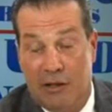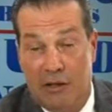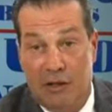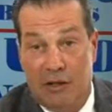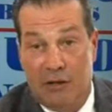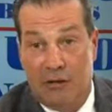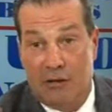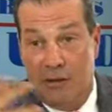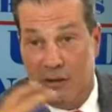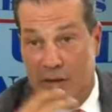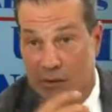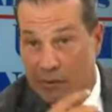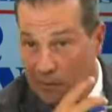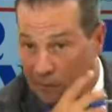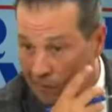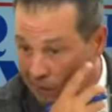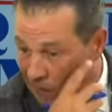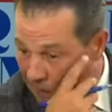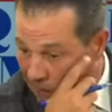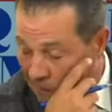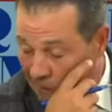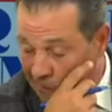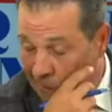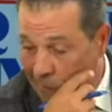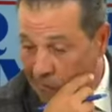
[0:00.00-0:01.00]
And I think,
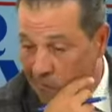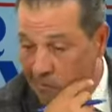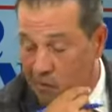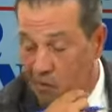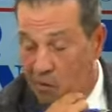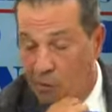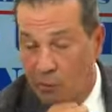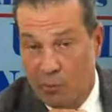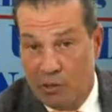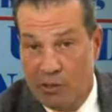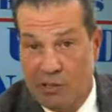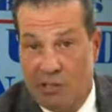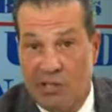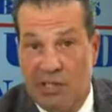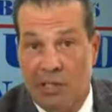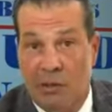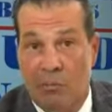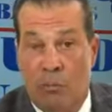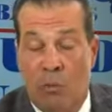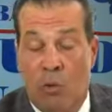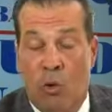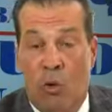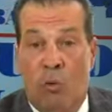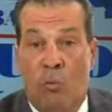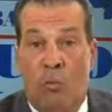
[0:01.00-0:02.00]
you know, we're seeing
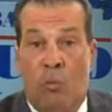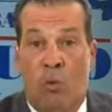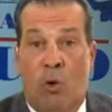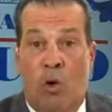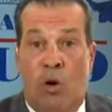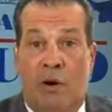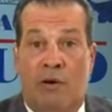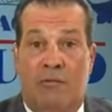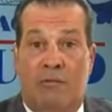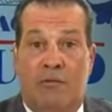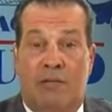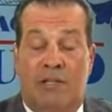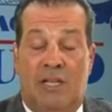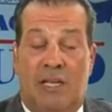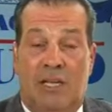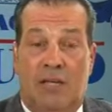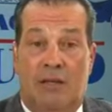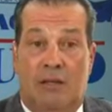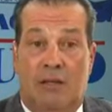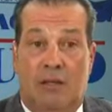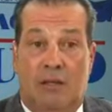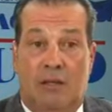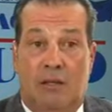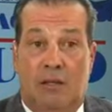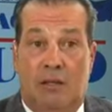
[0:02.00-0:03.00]
more and more every day
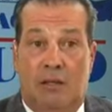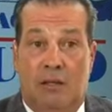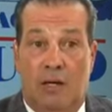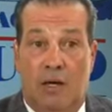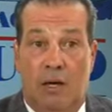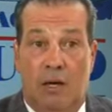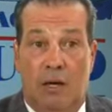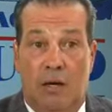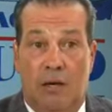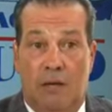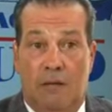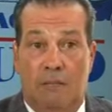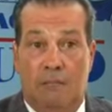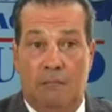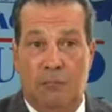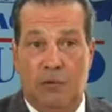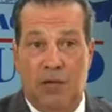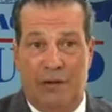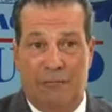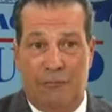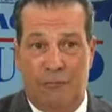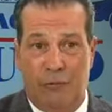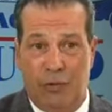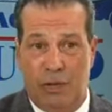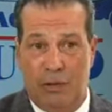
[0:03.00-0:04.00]
that the
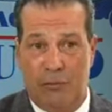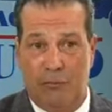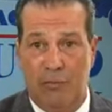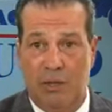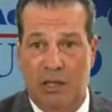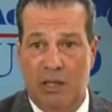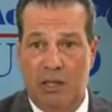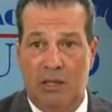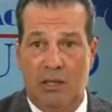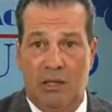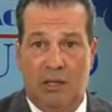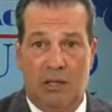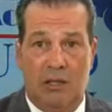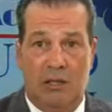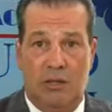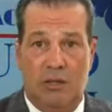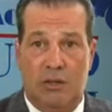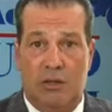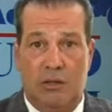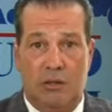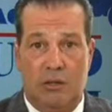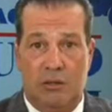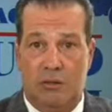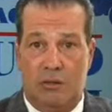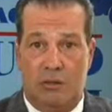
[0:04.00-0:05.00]
left-wing media
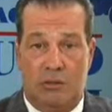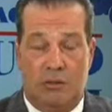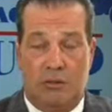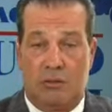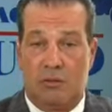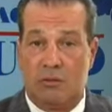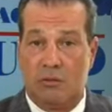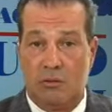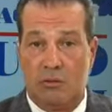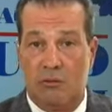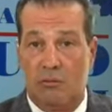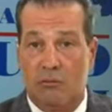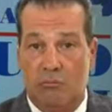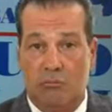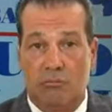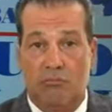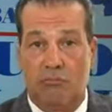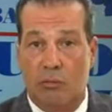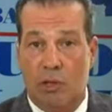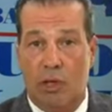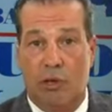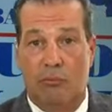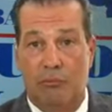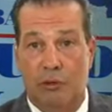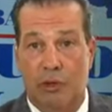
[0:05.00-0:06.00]
is
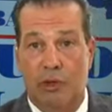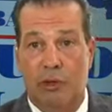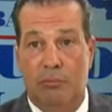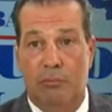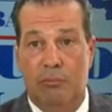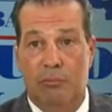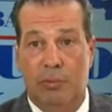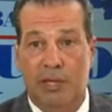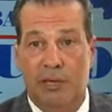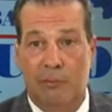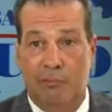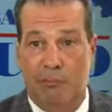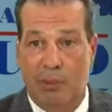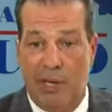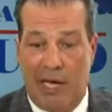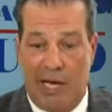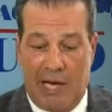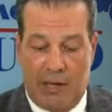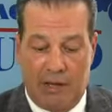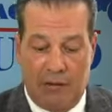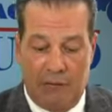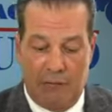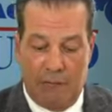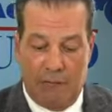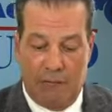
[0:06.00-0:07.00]
a real big
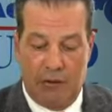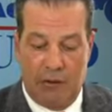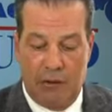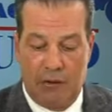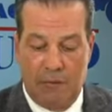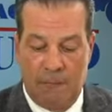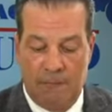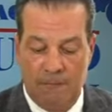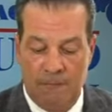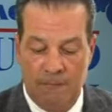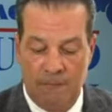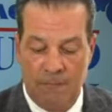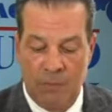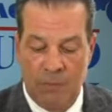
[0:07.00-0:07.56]
pack of